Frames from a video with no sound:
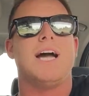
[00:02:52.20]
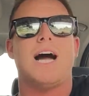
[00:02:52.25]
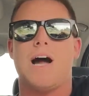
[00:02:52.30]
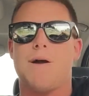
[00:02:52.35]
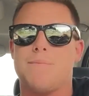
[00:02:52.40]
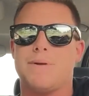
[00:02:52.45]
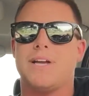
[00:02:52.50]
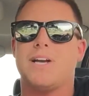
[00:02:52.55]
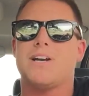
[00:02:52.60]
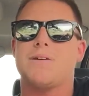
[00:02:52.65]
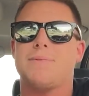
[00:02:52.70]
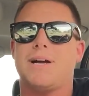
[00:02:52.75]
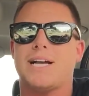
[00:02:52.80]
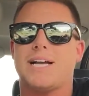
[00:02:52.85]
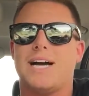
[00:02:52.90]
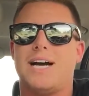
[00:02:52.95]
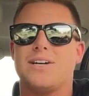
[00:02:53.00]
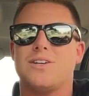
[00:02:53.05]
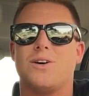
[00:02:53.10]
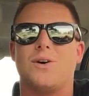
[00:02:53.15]
I'm here in my
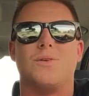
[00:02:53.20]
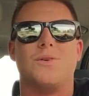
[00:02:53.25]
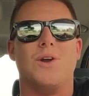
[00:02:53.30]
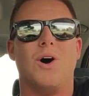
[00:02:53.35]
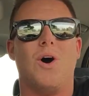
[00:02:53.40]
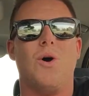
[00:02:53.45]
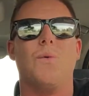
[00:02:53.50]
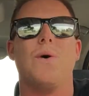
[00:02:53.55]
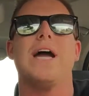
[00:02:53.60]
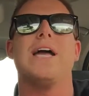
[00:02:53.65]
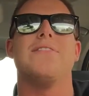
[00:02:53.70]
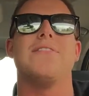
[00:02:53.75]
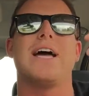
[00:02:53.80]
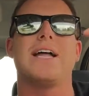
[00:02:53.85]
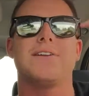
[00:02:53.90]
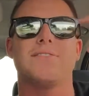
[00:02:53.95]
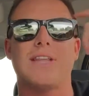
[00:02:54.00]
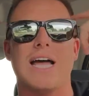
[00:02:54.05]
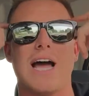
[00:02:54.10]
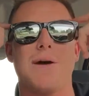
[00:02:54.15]
condo, no way. And
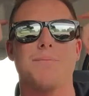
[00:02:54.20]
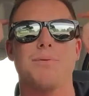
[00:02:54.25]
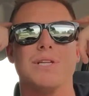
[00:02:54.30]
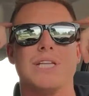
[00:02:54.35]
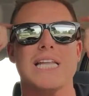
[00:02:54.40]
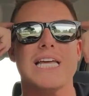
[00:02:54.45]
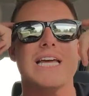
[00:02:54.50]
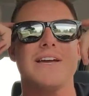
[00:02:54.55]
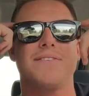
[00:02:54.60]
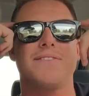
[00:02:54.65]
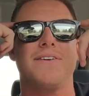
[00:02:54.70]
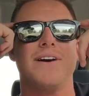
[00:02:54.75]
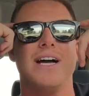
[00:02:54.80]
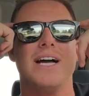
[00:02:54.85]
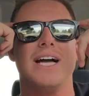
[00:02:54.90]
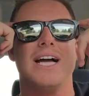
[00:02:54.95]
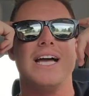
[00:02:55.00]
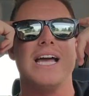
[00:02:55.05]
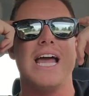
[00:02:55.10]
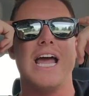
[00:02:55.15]
that belief
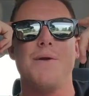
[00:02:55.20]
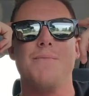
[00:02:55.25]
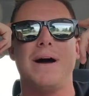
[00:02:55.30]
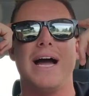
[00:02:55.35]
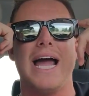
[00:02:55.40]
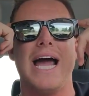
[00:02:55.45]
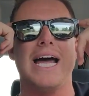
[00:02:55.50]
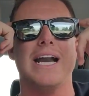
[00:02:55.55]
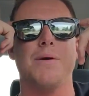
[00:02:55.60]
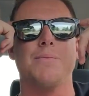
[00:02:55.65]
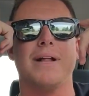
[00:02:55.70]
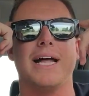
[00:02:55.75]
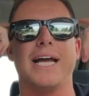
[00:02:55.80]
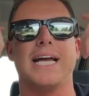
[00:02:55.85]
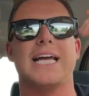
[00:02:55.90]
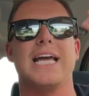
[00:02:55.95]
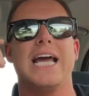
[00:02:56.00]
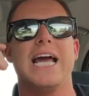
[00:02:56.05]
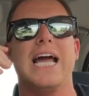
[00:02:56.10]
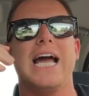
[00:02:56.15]
in my head, I'm
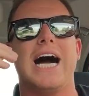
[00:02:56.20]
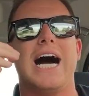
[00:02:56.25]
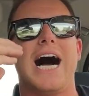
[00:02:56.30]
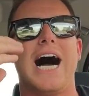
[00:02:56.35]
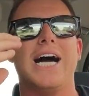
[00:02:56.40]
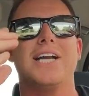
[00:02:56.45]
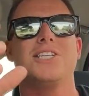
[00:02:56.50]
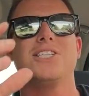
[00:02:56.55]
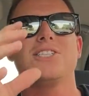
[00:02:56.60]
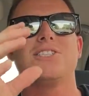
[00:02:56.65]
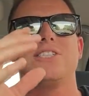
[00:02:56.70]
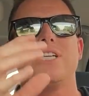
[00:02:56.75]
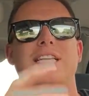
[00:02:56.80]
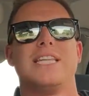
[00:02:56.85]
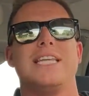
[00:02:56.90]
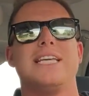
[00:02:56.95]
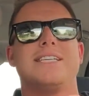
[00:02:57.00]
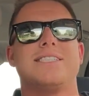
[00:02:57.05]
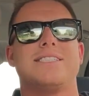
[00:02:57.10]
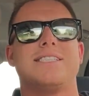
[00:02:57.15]
like, I just
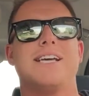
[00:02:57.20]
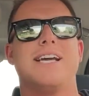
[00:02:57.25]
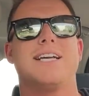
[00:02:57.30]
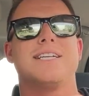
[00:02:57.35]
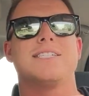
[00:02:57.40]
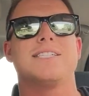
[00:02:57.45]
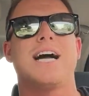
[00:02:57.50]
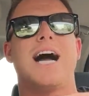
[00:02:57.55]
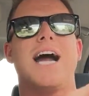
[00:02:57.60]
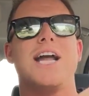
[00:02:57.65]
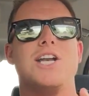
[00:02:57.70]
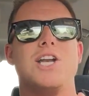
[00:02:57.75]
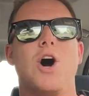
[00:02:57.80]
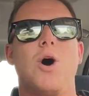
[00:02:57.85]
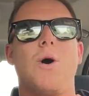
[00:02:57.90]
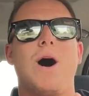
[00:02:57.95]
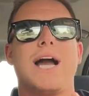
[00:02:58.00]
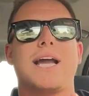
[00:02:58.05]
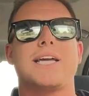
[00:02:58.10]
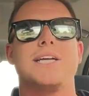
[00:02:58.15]
did these things. I
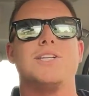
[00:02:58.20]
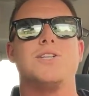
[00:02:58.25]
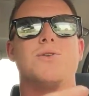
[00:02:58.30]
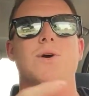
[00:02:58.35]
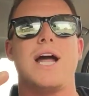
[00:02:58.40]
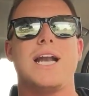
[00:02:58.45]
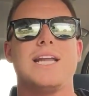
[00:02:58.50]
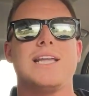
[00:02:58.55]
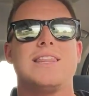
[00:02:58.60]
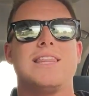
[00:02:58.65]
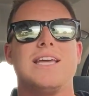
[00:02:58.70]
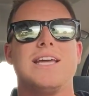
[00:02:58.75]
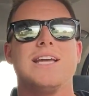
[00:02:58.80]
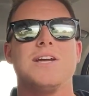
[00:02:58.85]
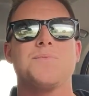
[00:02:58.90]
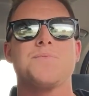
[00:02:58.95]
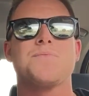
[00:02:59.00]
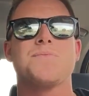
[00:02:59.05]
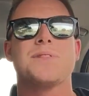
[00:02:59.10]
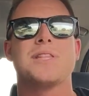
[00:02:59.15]
know I can do
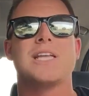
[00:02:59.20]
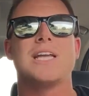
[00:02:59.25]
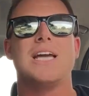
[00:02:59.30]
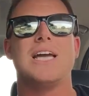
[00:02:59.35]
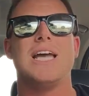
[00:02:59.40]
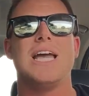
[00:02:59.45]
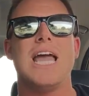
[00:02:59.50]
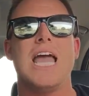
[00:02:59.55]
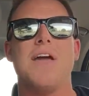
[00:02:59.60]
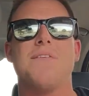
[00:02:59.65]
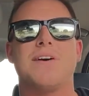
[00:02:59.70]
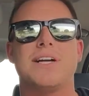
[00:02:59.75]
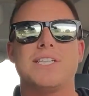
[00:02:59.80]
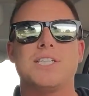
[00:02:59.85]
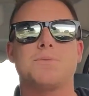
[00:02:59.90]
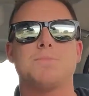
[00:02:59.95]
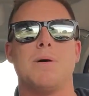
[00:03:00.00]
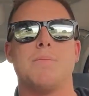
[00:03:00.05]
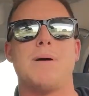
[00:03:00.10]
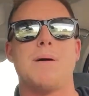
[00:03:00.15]
anything if I
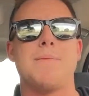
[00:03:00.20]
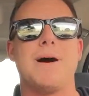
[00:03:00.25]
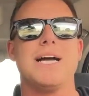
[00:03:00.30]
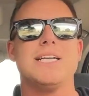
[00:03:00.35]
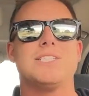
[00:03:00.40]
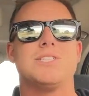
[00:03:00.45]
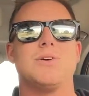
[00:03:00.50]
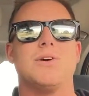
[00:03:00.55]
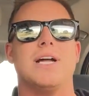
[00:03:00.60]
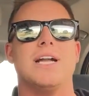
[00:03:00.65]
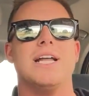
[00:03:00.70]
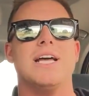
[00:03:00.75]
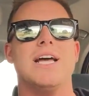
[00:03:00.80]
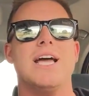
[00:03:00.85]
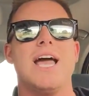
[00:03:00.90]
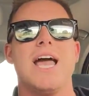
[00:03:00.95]
just put my mind to it.